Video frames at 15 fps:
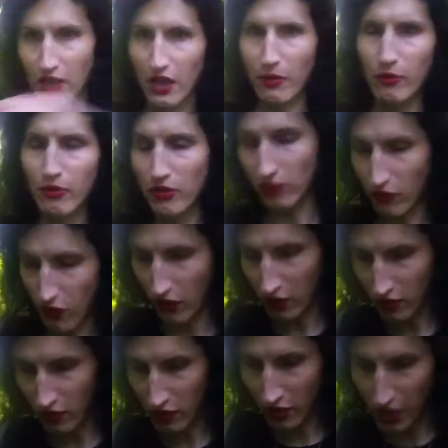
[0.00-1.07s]
I'm only going to
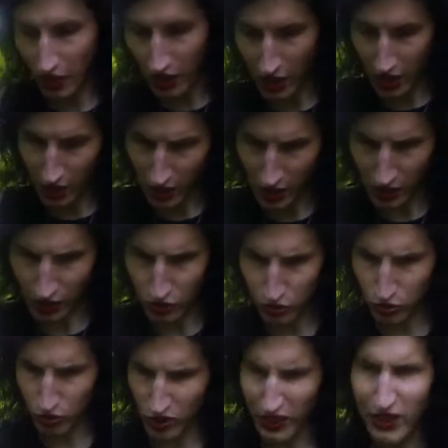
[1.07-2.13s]
take a
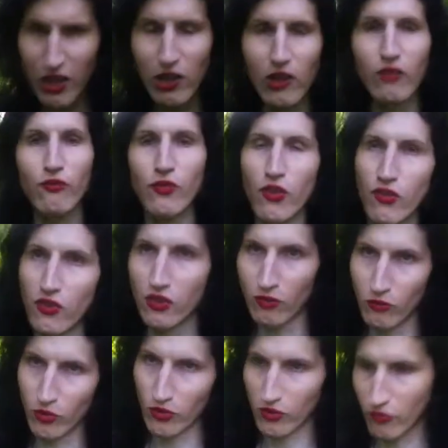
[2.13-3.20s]
little of this. I
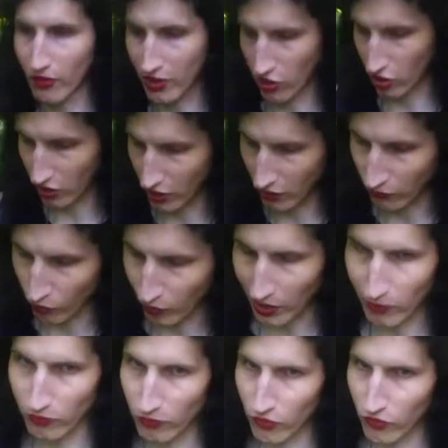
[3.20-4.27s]
don't want it to actually
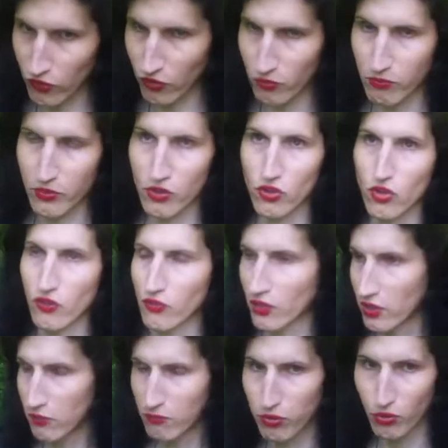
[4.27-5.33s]
overwhelm the soup. It's just
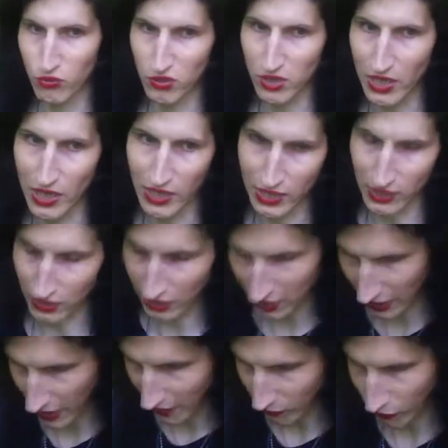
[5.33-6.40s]
I've put garlic in
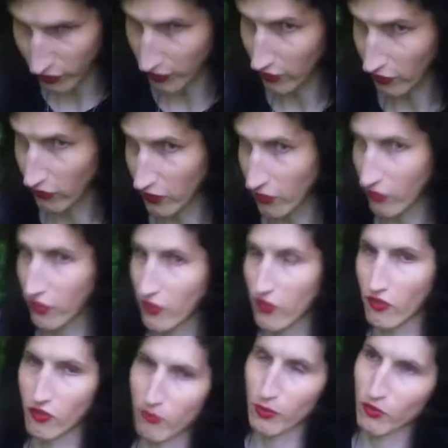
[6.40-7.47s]
nearly everything. And since
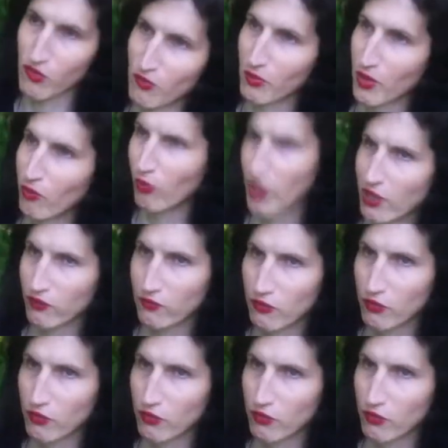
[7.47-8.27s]
this is supposed to be a wild